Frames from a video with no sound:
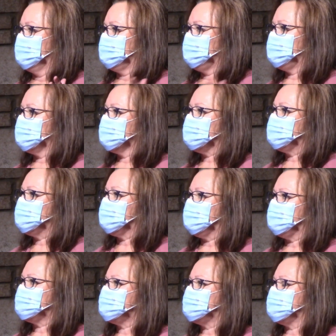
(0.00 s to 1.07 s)
You've already
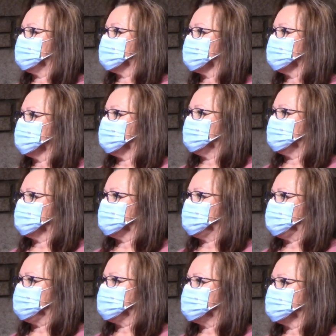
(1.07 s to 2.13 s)
played several
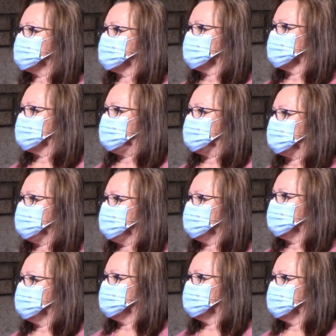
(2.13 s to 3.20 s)
lovely pieces
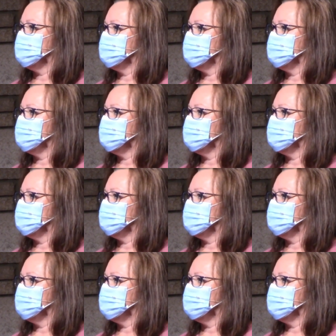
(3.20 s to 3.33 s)
already.